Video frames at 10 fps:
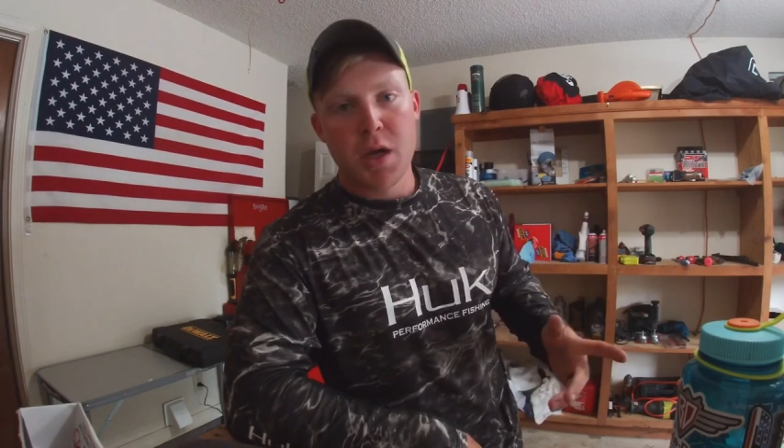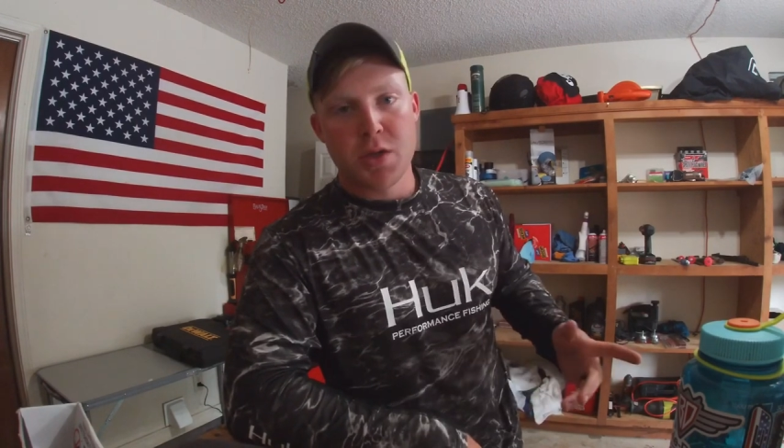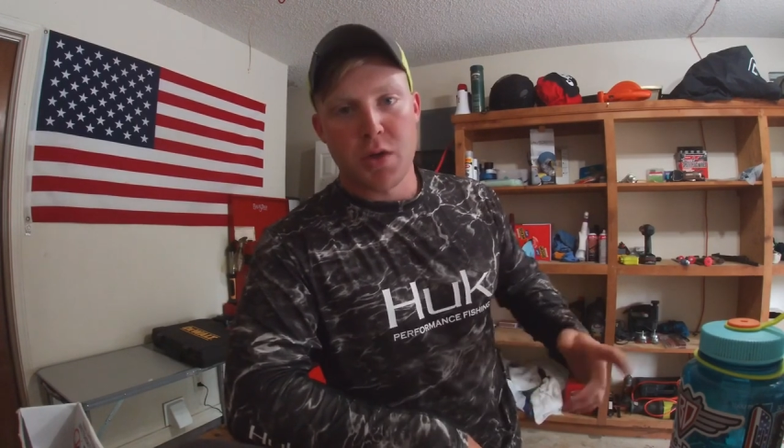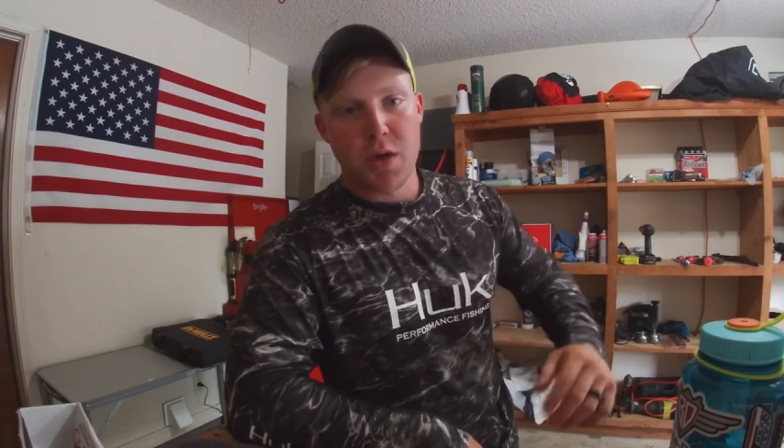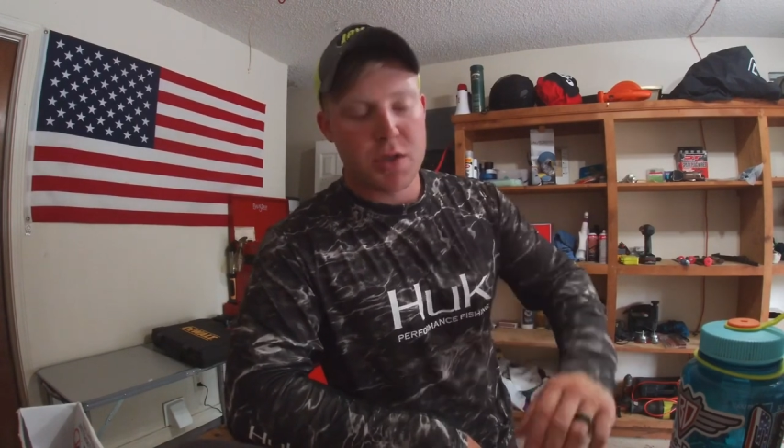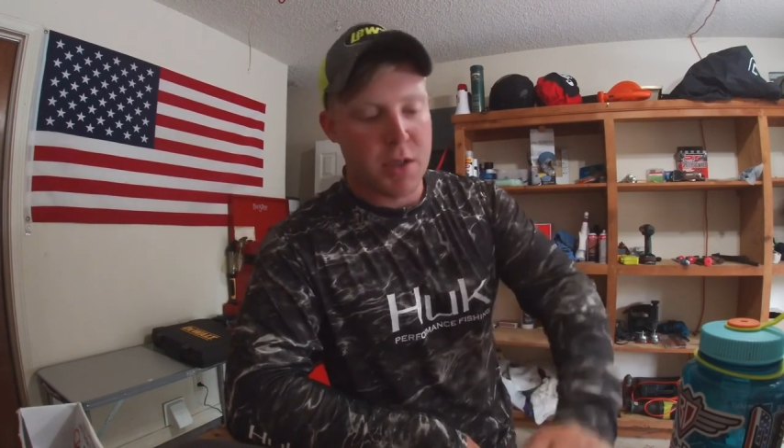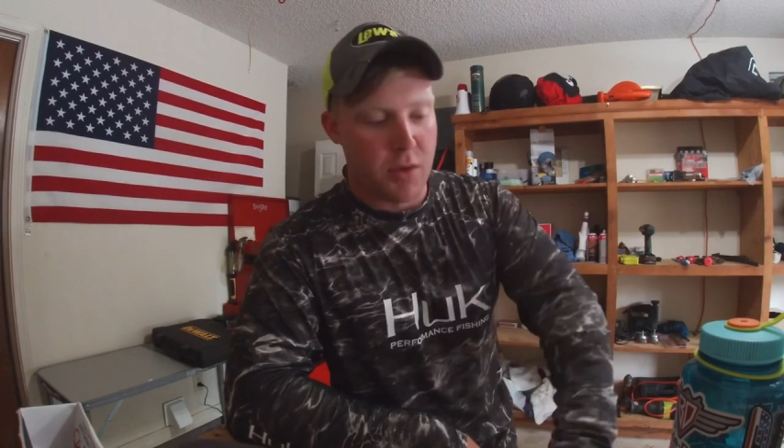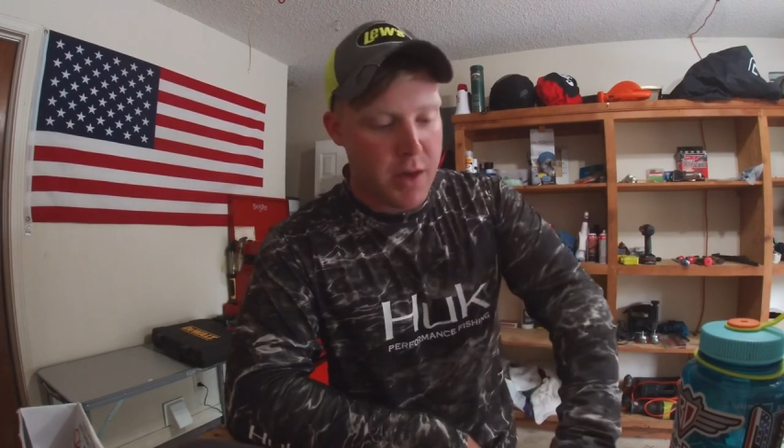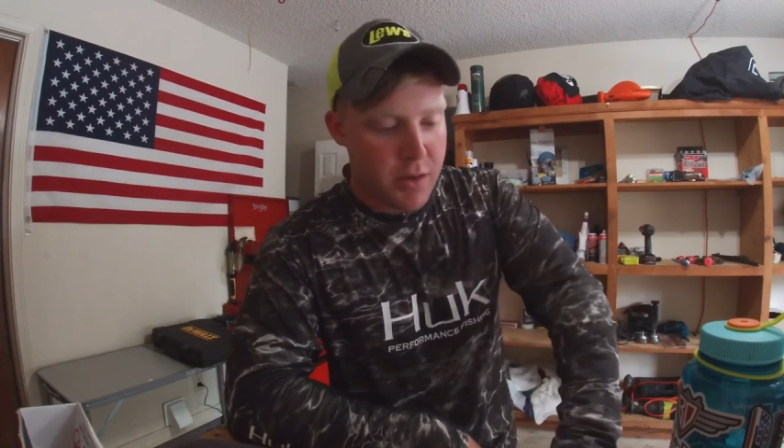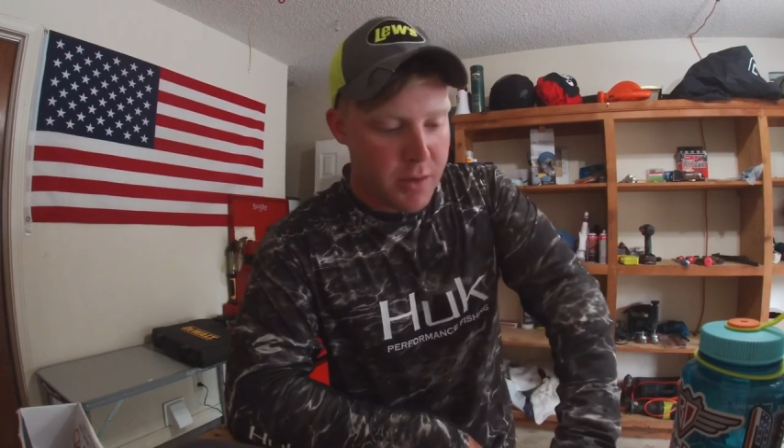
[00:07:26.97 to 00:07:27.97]
So y'all stick
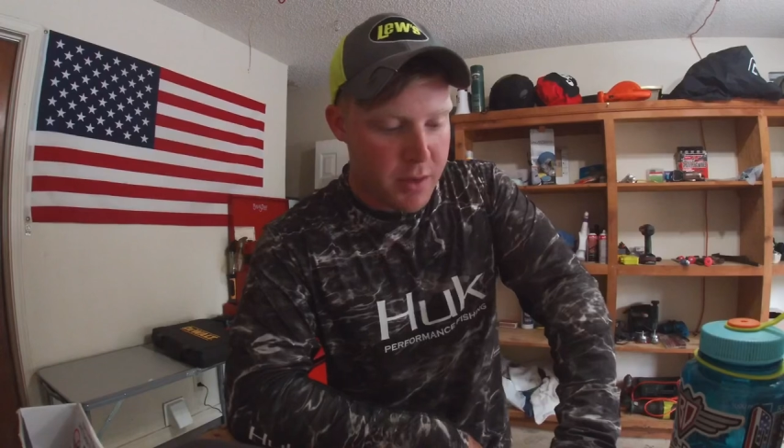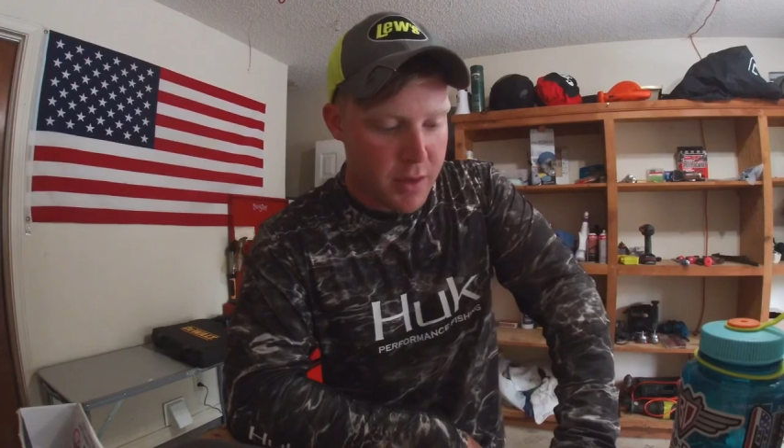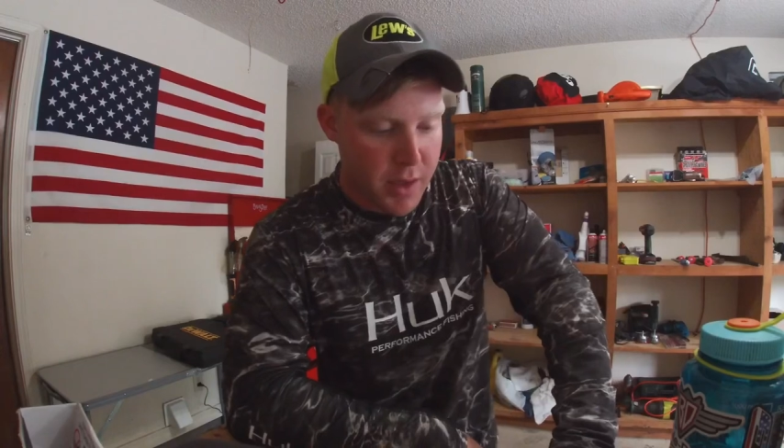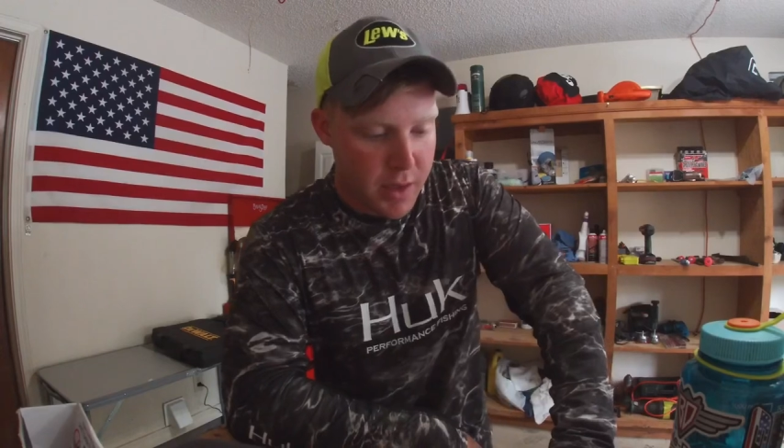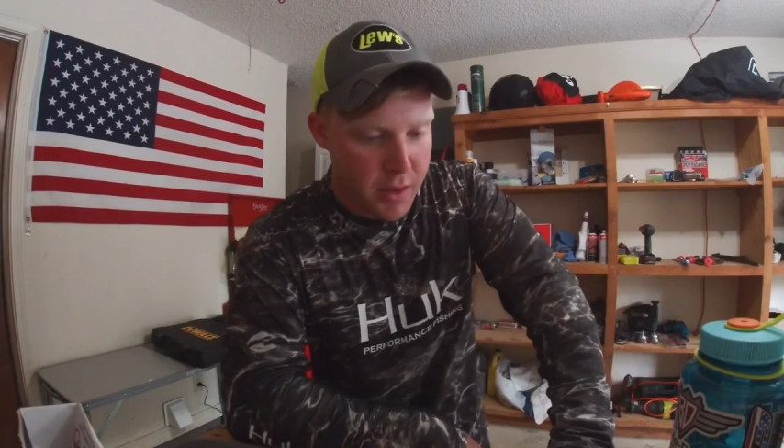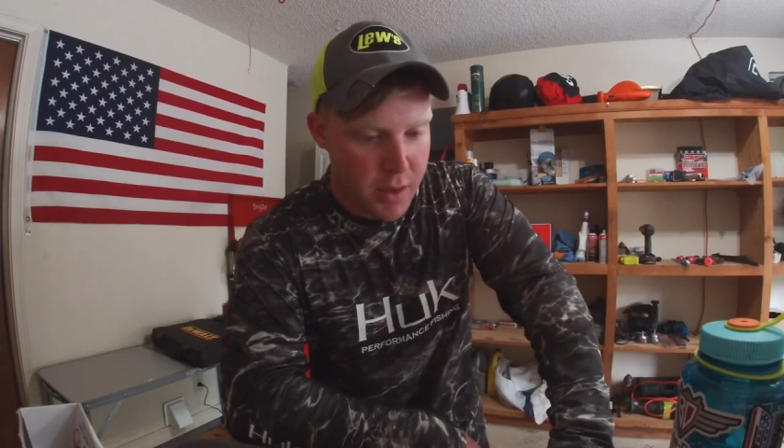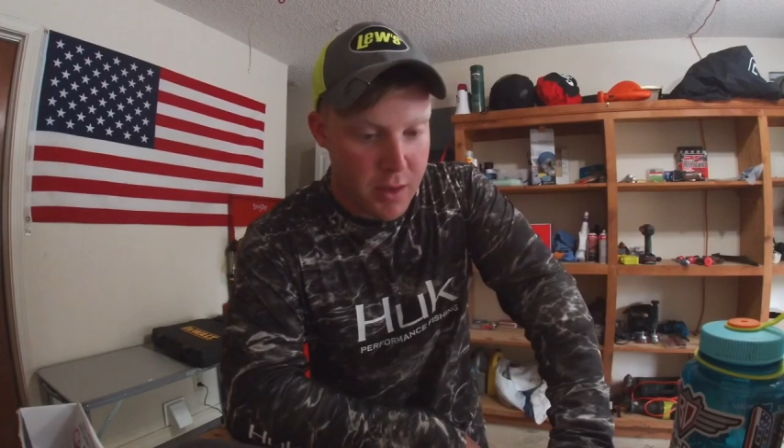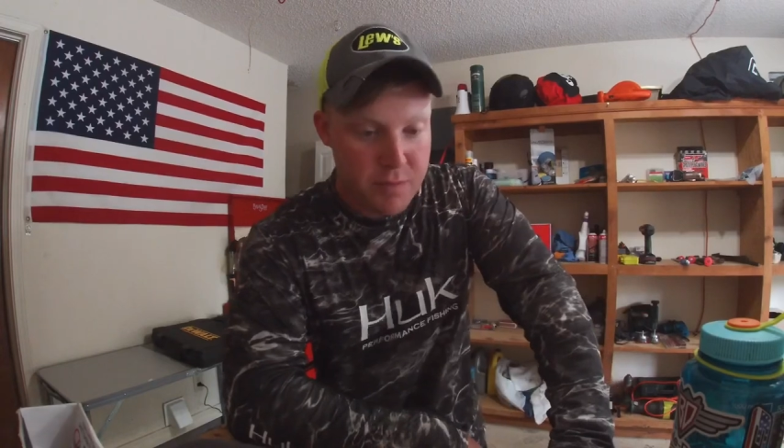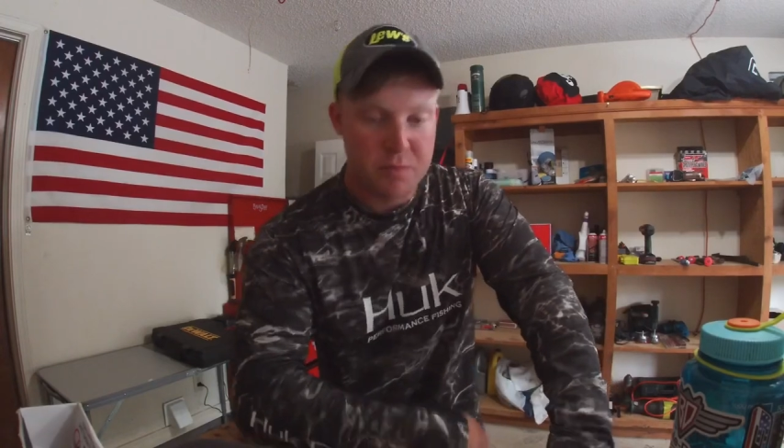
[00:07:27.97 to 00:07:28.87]
around and uh,